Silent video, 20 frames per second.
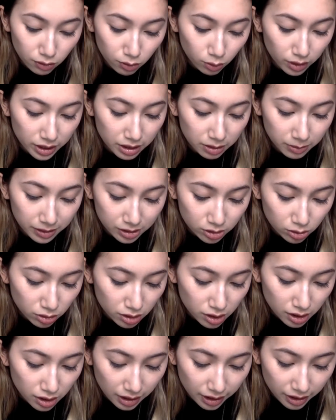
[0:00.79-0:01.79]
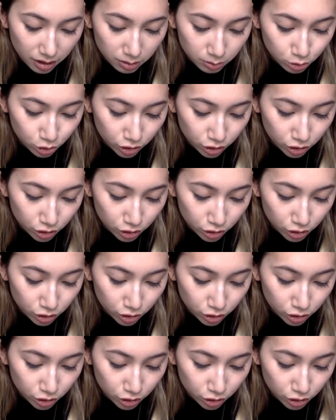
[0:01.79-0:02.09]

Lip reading: Why am I talking like I'm